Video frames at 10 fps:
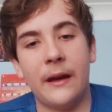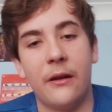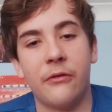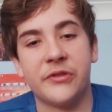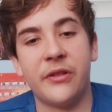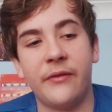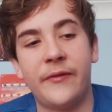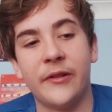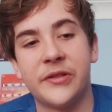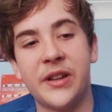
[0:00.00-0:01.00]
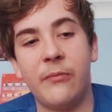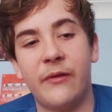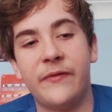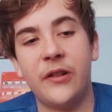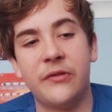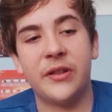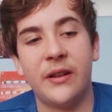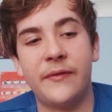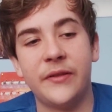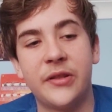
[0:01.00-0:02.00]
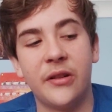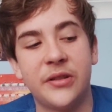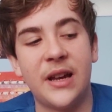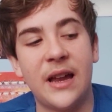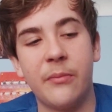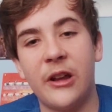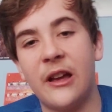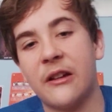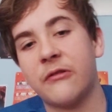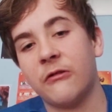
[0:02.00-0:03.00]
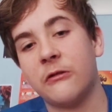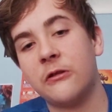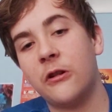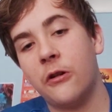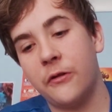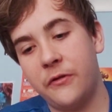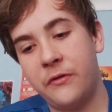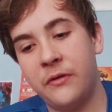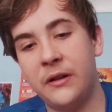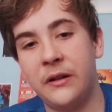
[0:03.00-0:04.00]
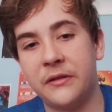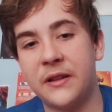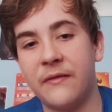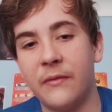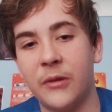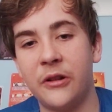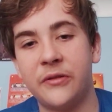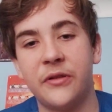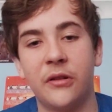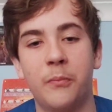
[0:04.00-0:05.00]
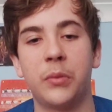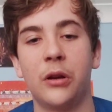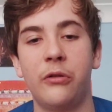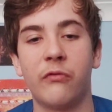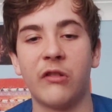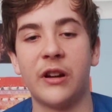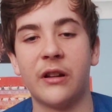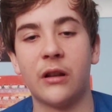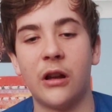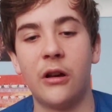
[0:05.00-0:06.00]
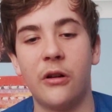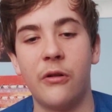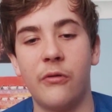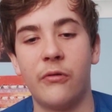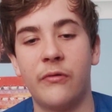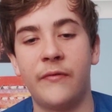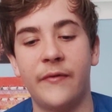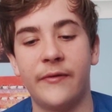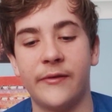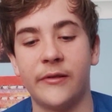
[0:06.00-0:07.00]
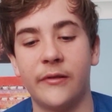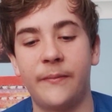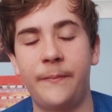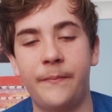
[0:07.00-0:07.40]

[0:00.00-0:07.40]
And also for the same with Yuta, if you turned Anime Accurate on, it'd give him like the blue ring glow, the